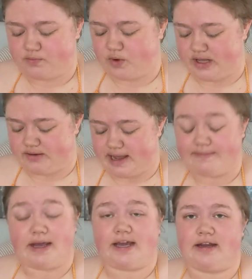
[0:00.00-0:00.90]
well,
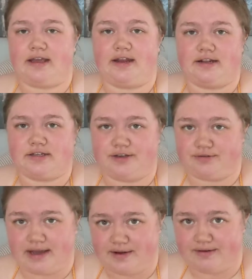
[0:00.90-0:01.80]
I'm not going to get
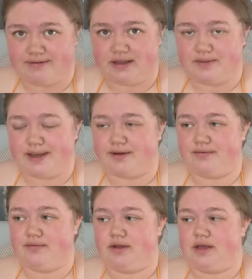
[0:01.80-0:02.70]
into how I feel about
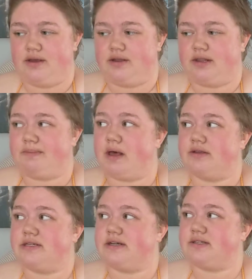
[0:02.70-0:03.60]
the
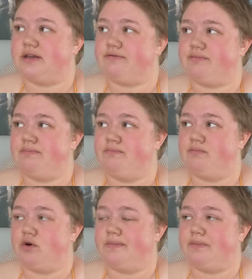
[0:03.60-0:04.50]
politics of
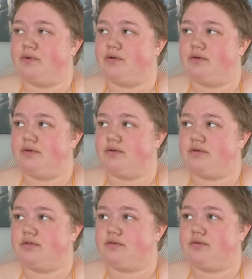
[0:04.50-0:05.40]
more people
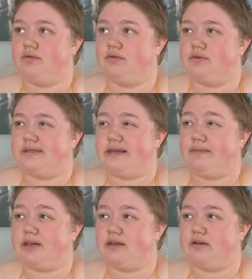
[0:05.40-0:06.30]

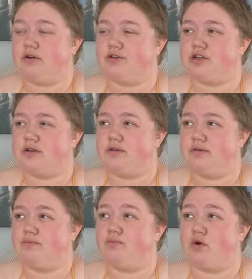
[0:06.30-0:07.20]
seemingly
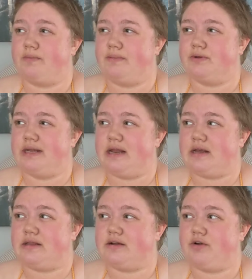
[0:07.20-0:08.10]
more people
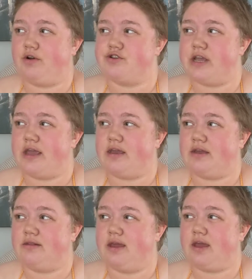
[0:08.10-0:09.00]
knitting than crocheting,
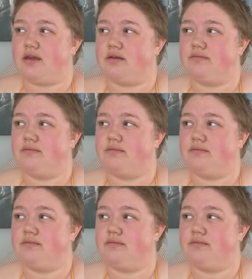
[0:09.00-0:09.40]
and like,